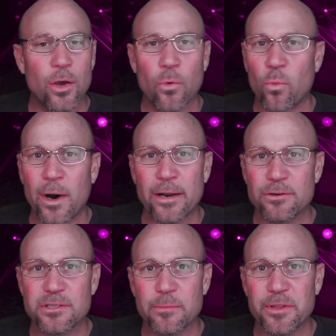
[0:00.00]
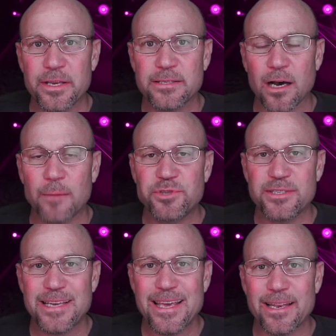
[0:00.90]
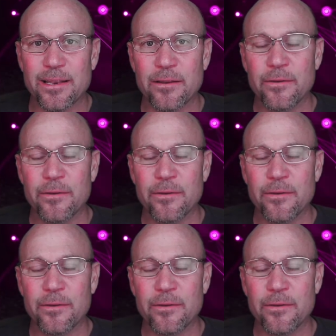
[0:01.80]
Why are some of these options hidden?